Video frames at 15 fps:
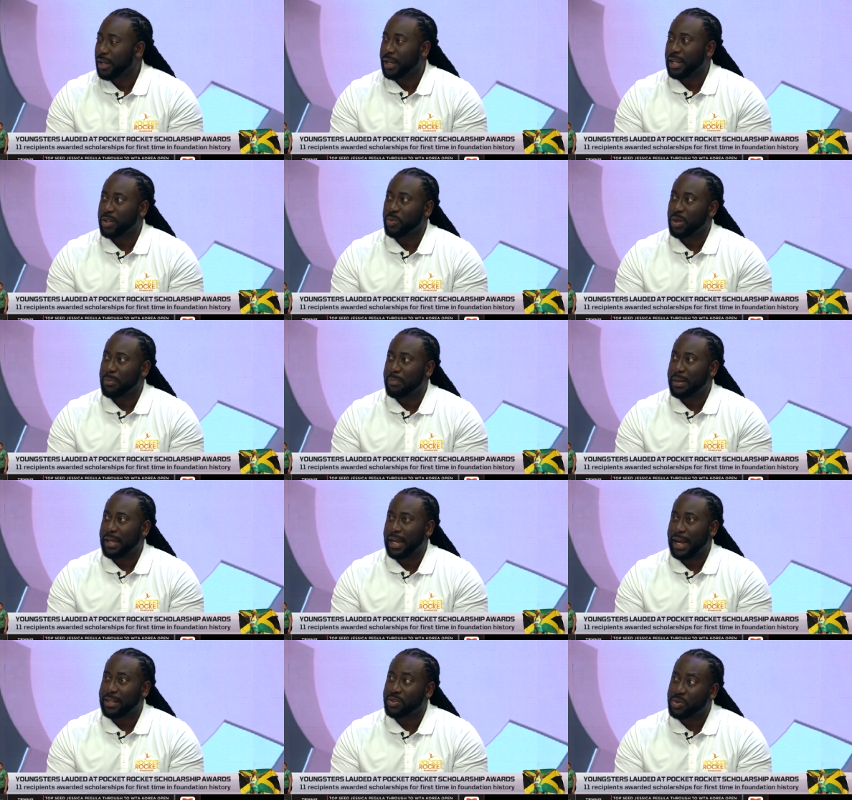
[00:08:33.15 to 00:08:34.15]
It will
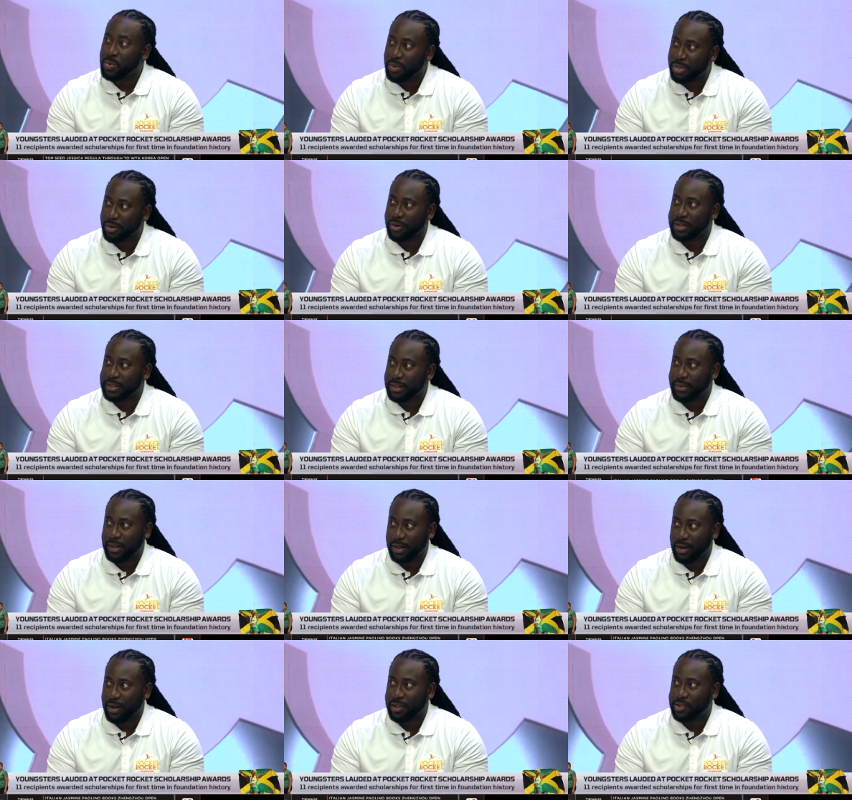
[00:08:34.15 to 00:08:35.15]
be at 2.30, the
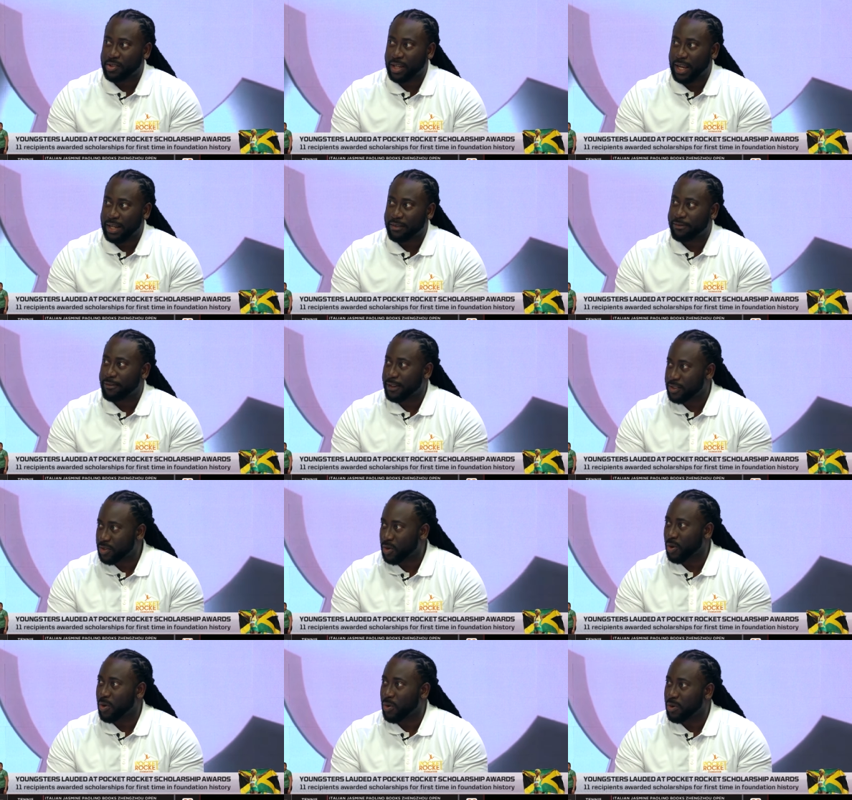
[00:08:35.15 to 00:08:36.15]
launch at
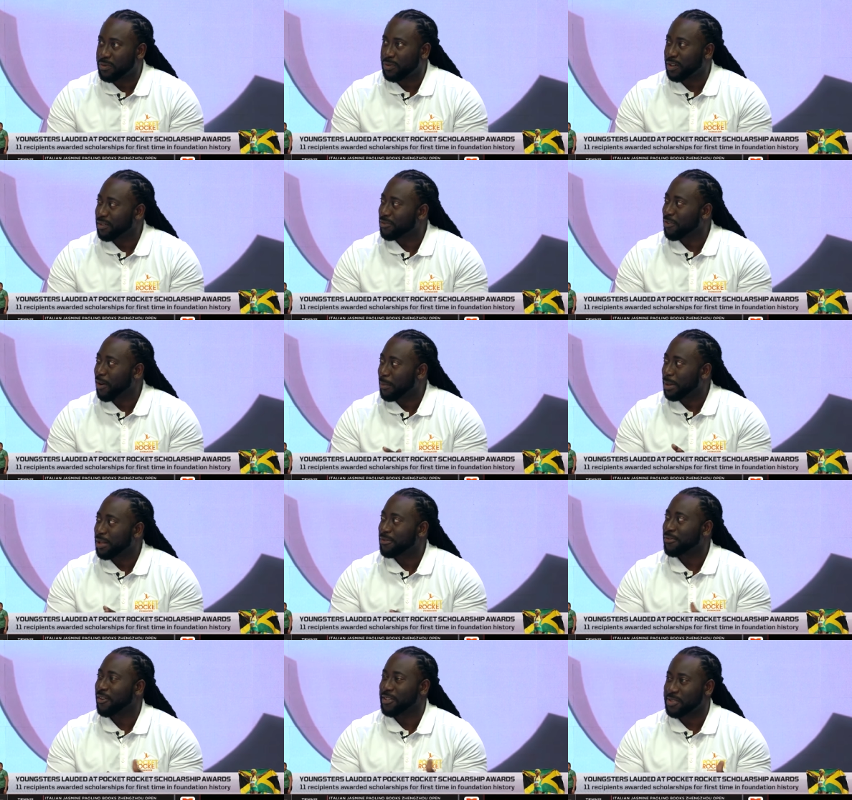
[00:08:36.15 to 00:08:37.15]
FESCO Oval, formerly
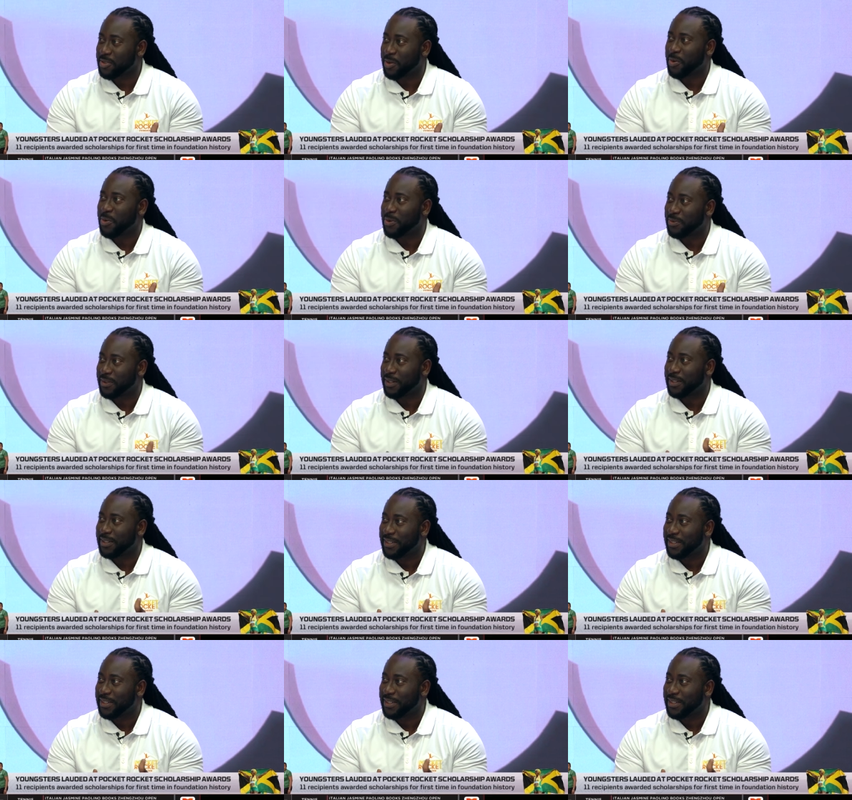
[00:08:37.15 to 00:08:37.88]
FOSCO Oval,